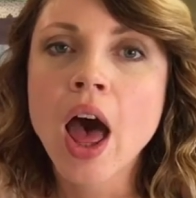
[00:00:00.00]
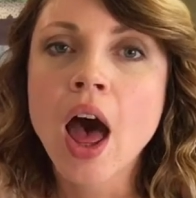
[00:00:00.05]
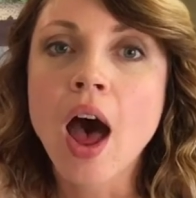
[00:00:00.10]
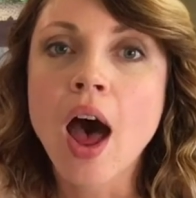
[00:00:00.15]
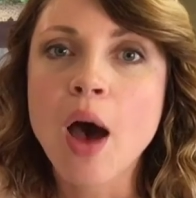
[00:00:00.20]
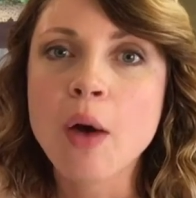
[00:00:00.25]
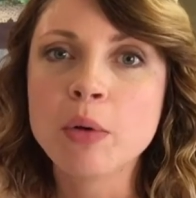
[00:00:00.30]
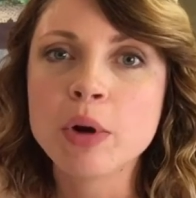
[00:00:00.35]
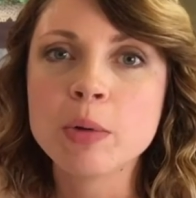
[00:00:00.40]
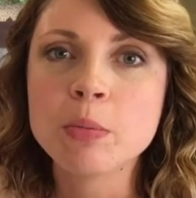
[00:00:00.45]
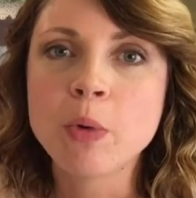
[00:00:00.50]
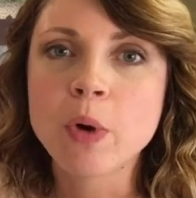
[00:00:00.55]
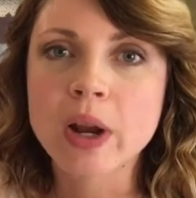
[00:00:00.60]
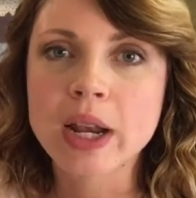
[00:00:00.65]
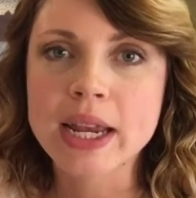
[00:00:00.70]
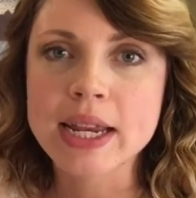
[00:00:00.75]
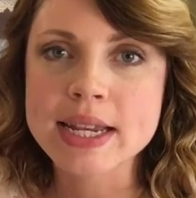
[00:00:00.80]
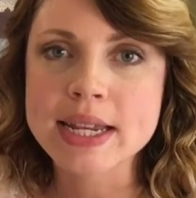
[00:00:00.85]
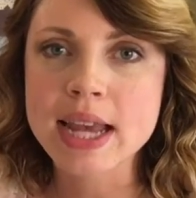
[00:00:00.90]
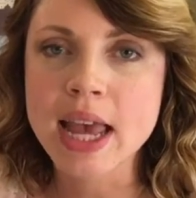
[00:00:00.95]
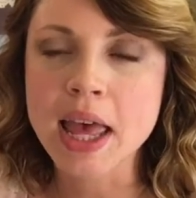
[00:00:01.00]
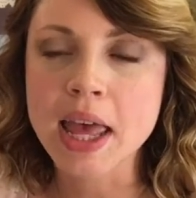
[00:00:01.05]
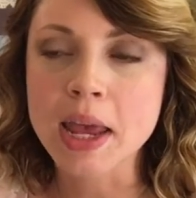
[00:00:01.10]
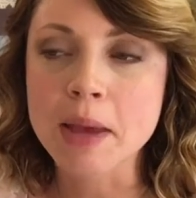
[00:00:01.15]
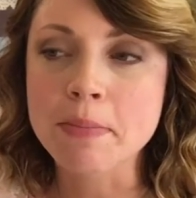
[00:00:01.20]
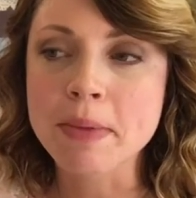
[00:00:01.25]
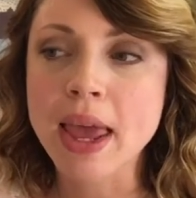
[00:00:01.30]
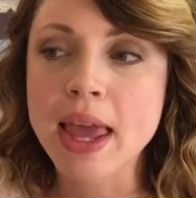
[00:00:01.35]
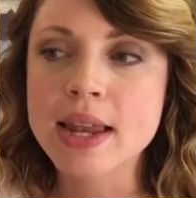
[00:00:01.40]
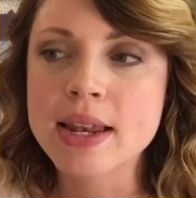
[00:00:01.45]
our morning
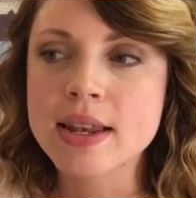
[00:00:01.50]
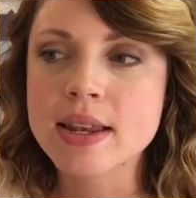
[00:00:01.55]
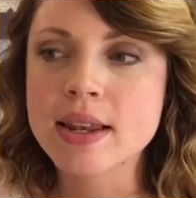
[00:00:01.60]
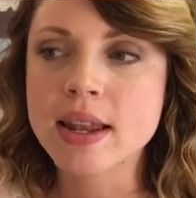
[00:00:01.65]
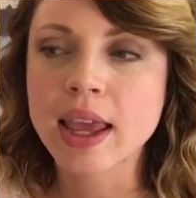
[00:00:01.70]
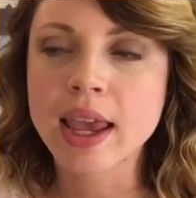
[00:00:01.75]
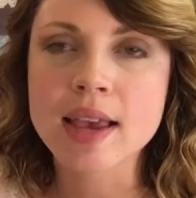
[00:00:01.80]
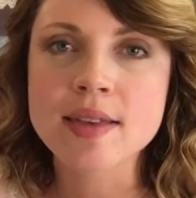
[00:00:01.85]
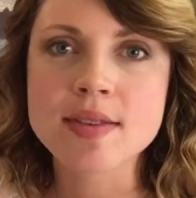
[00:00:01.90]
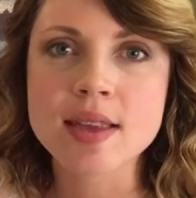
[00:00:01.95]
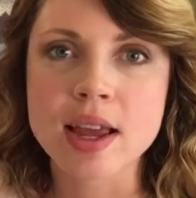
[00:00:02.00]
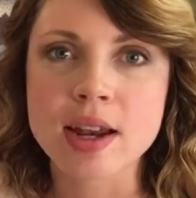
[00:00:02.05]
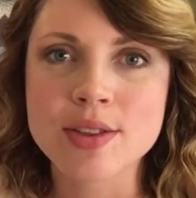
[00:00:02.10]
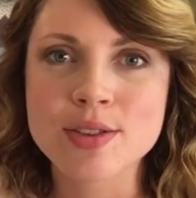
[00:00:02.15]
time. And like I said,